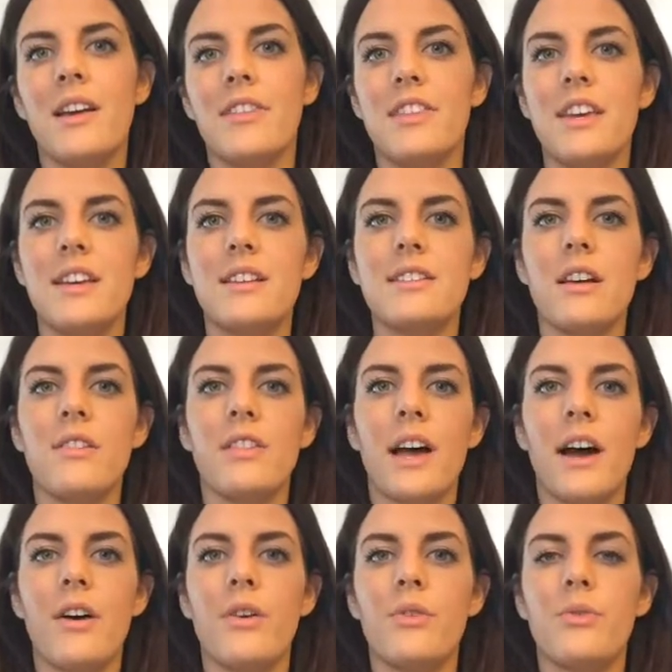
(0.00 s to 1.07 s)
These
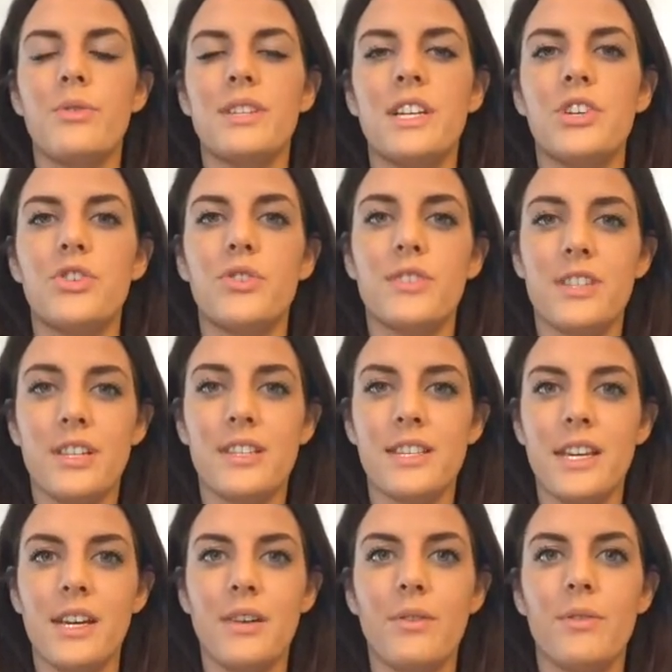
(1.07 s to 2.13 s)
allow teachers to
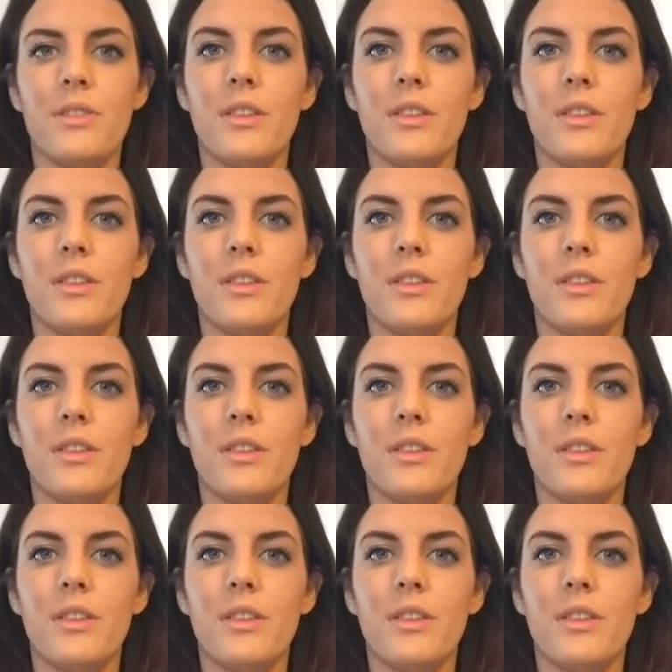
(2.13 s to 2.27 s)
see